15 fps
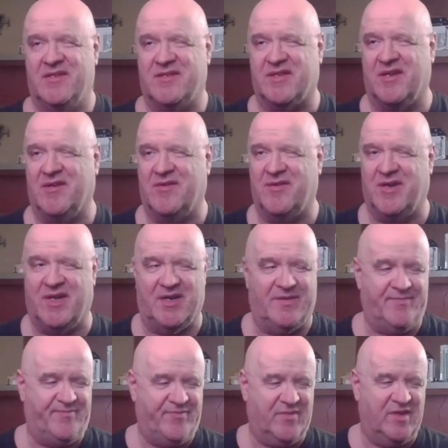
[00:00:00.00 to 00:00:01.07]

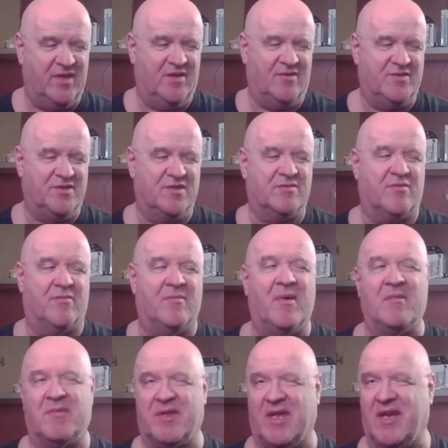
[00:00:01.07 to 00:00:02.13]
So, you know, just
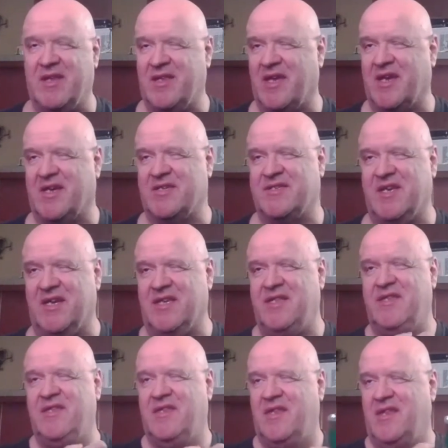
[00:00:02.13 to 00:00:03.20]
remember that. And like I
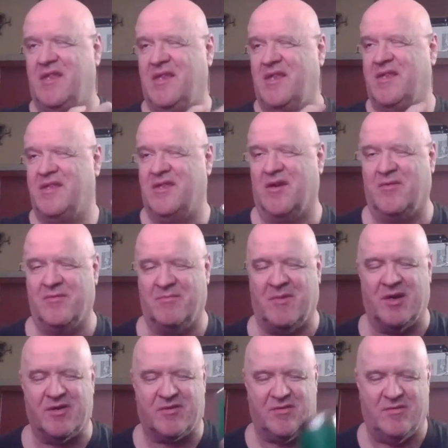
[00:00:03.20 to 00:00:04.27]
said, don't
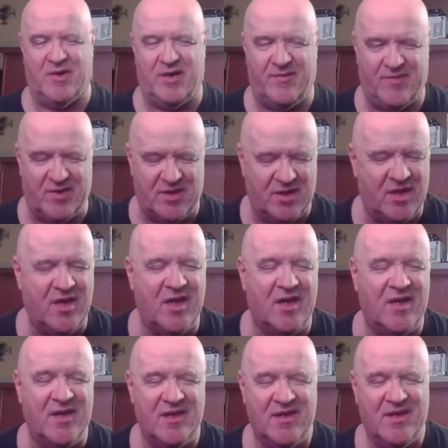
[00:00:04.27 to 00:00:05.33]
microwave it.
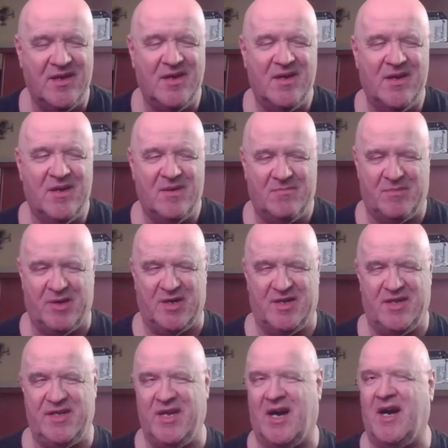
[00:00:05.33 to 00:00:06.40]

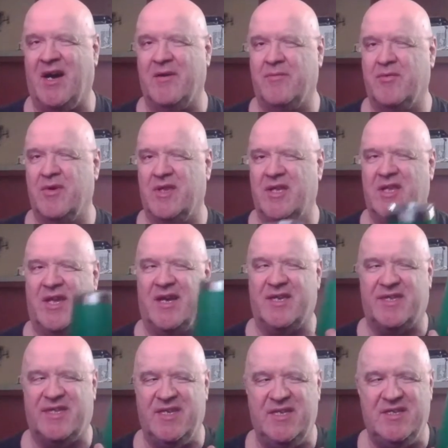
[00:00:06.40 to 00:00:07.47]
But yeah, I really
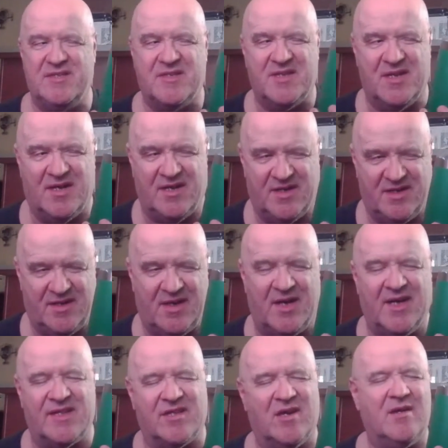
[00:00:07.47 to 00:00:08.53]
like these.
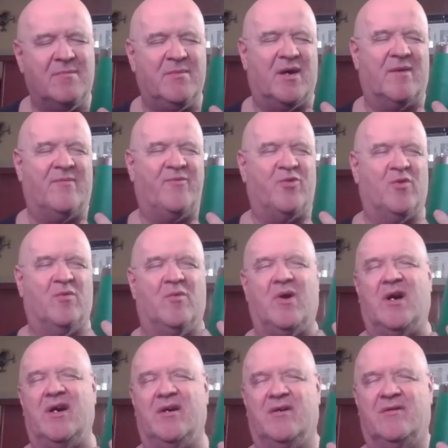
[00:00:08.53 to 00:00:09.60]
I had thought about them for a
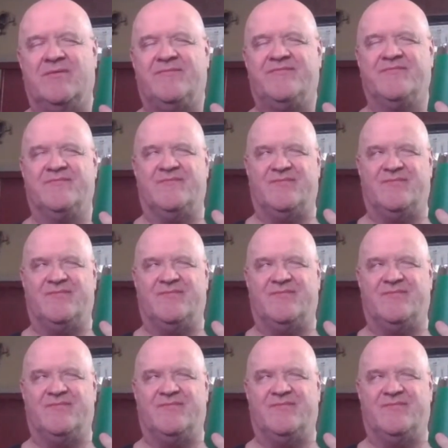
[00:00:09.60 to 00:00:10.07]
while,